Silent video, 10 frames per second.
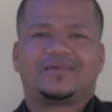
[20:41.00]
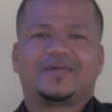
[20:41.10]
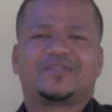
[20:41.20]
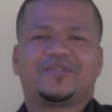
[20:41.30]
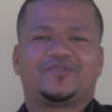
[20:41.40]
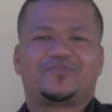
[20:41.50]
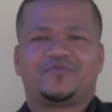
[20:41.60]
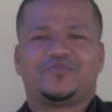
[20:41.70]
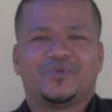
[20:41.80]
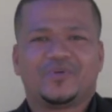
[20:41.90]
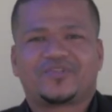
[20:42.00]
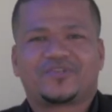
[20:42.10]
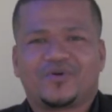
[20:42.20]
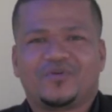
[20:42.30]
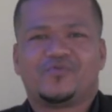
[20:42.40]
Greetings,
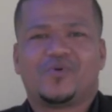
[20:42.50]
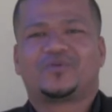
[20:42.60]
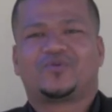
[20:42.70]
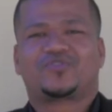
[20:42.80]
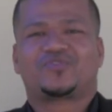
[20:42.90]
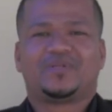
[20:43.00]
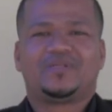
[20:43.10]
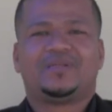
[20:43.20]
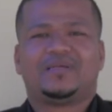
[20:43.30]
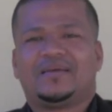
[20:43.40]
viewers of One Gospel.